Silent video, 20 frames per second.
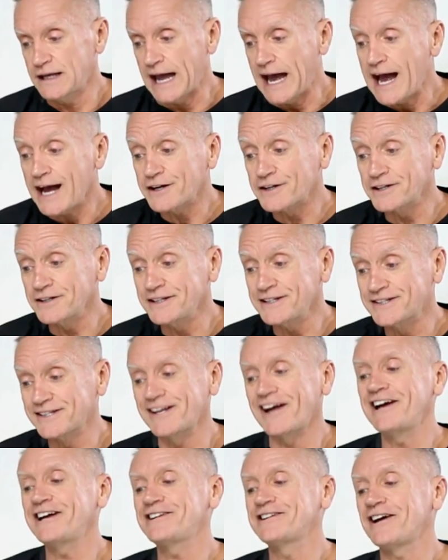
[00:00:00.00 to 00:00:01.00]
actually
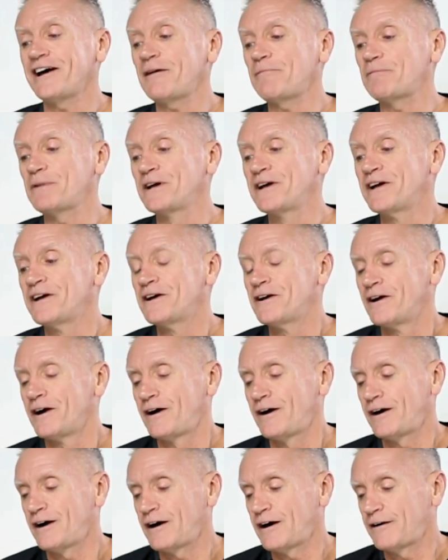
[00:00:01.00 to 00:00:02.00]
signed up
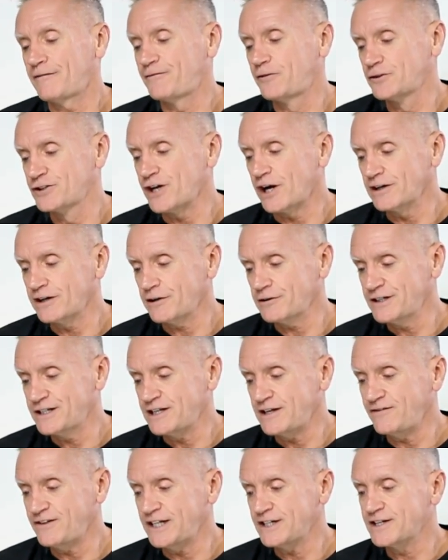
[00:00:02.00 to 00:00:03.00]
uh, for John Garey
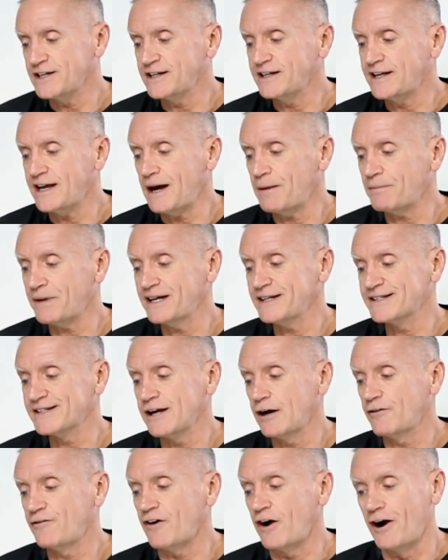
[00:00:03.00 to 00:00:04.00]
TV to get
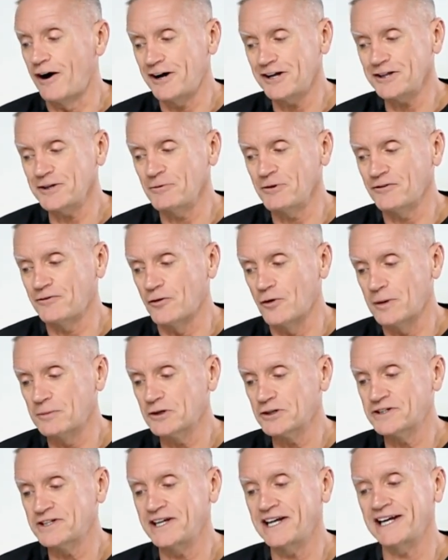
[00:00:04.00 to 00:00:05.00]
myself on the
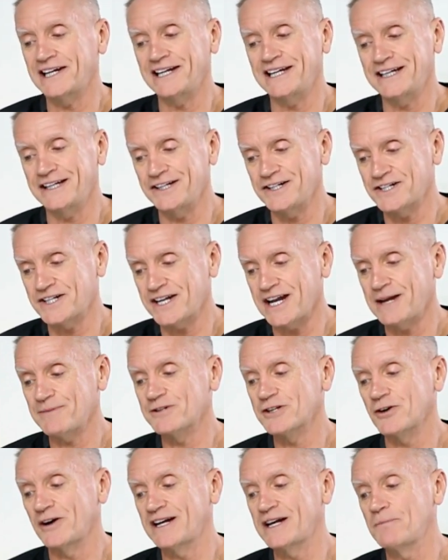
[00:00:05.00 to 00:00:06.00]
reformer to get in shape
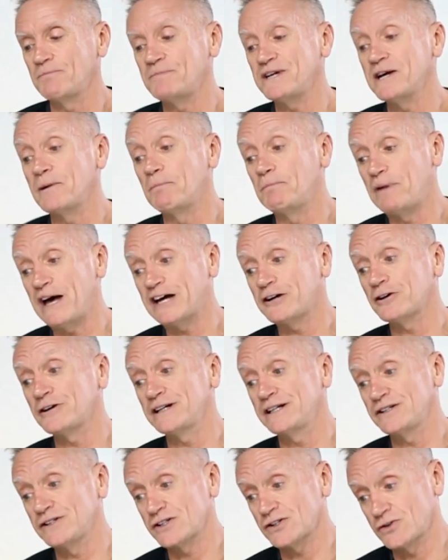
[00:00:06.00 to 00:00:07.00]
so I can be a better
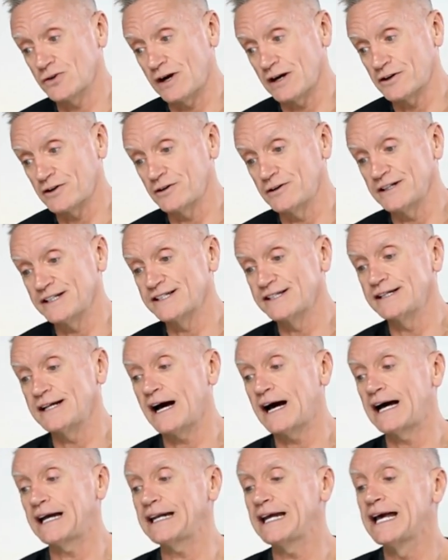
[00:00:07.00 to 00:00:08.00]
instructor. It's
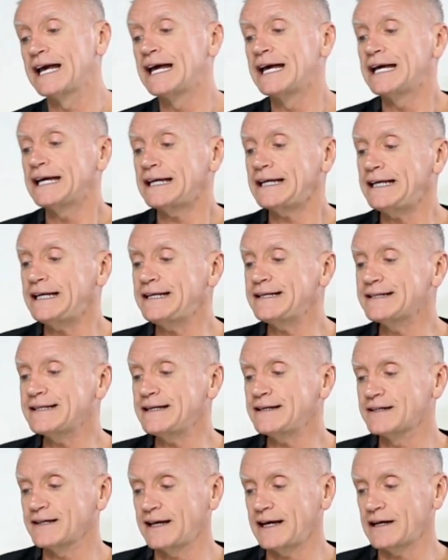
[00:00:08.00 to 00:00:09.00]
not
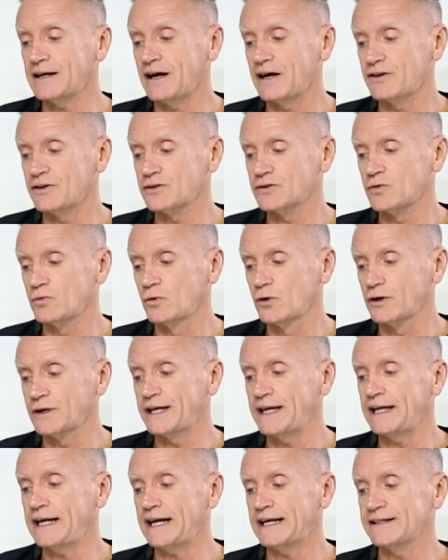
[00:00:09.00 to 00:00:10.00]
easy to get others
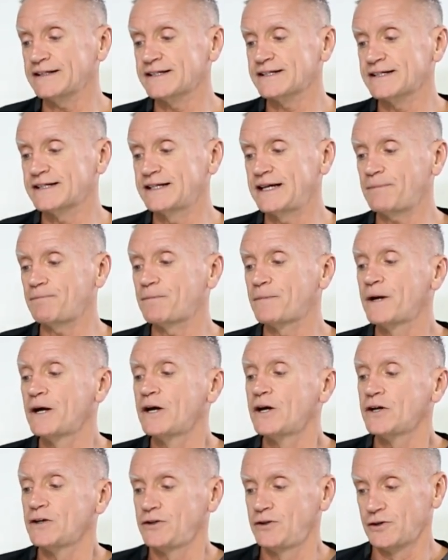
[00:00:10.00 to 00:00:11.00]
working and skip
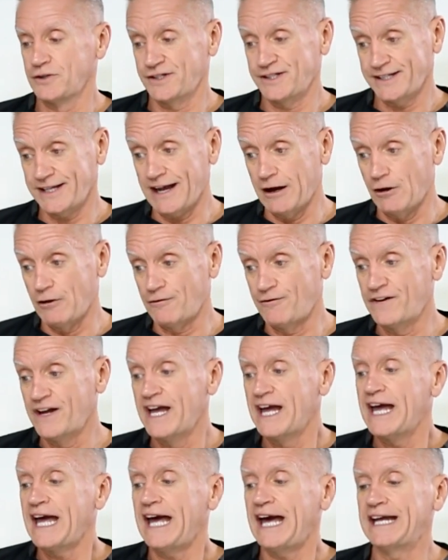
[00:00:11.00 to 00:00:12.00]
yourself,
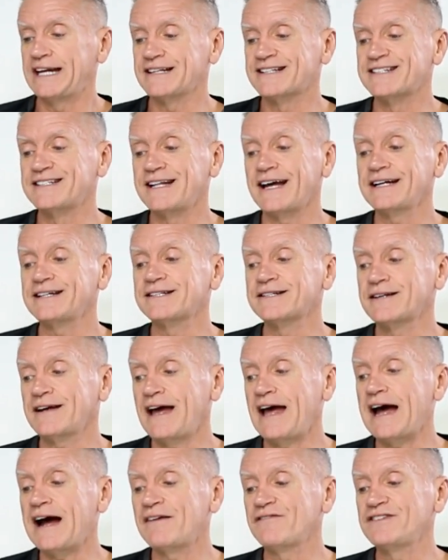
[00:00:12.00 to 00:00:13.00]
and it's nice to
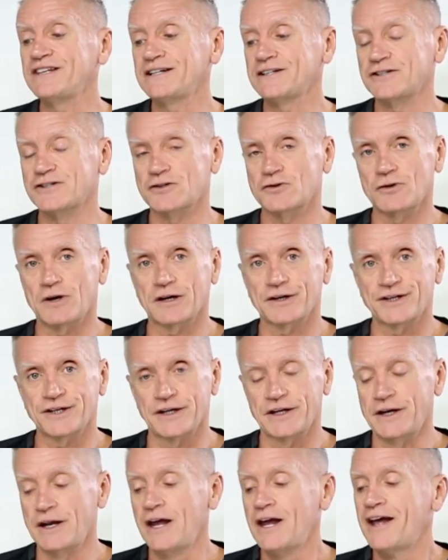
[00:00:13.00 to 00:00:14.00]
have the
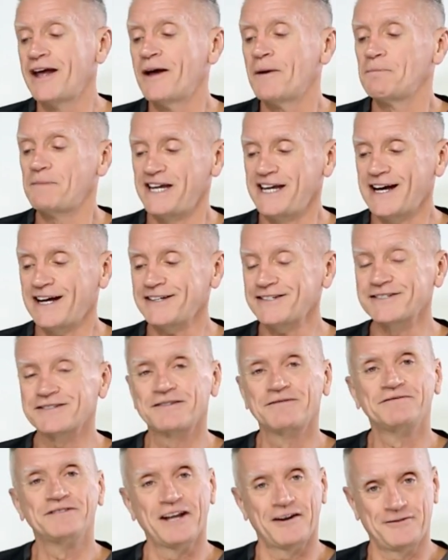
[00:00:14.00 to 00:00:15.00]
instruction. P.S.
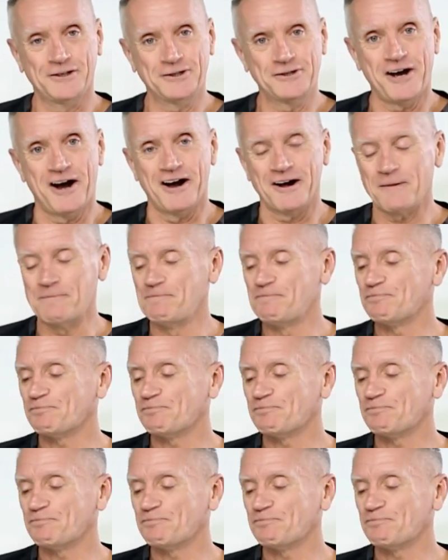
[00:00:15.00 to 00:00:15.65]
Love your dog.